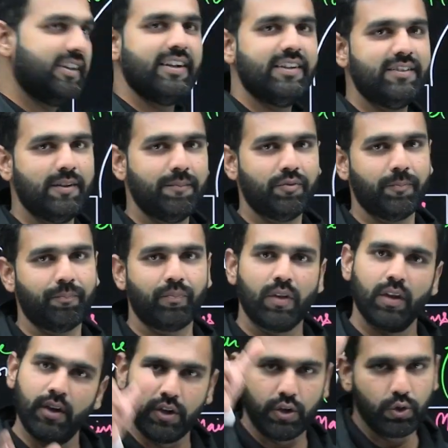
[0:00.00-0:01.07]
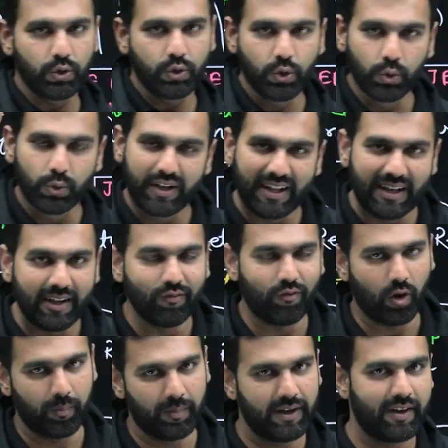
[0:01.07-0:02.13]
concepts, you do daily
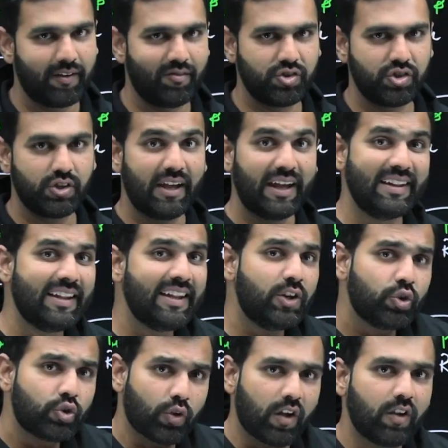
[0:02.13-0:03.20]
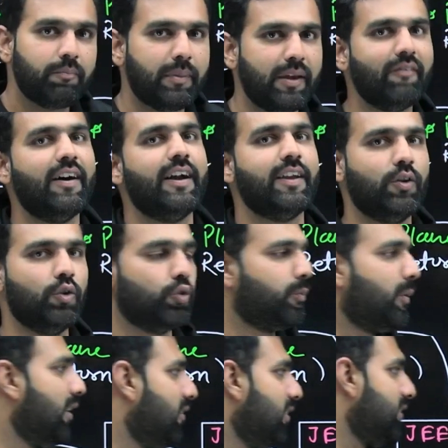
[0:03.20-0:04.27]
formula revision and then you solve PYQs,
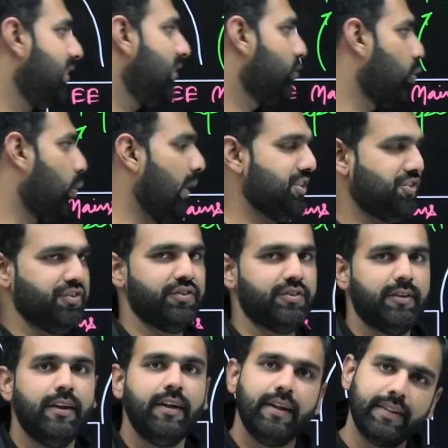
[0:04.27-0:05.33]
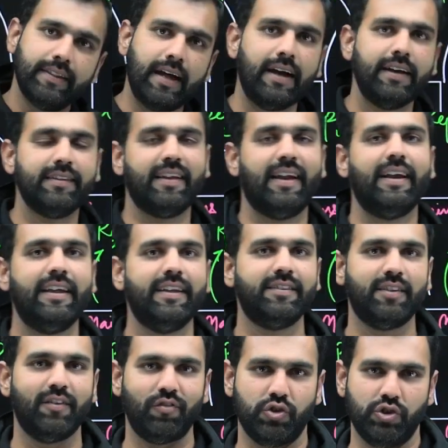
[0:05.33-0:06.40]
previous year's questions. That is handy and
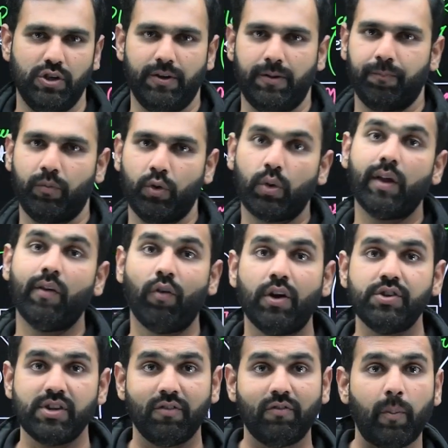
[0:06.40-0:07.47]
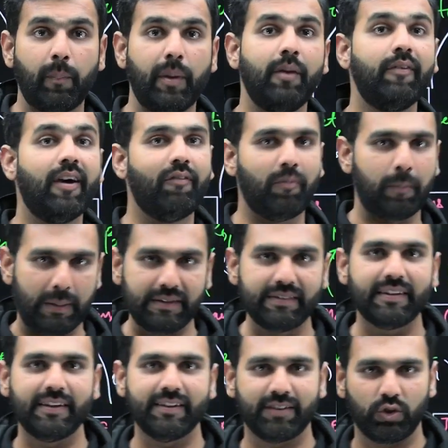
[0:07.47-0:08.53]
sufficient. You can watch our 15 by 15
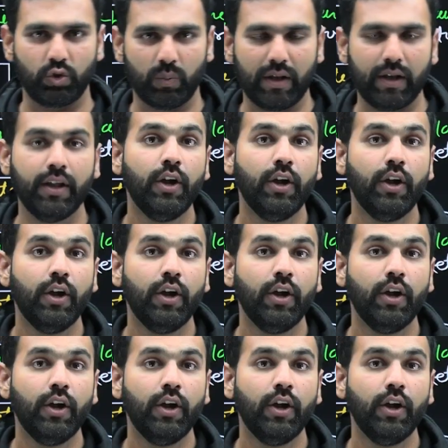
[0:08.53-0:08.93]
series as well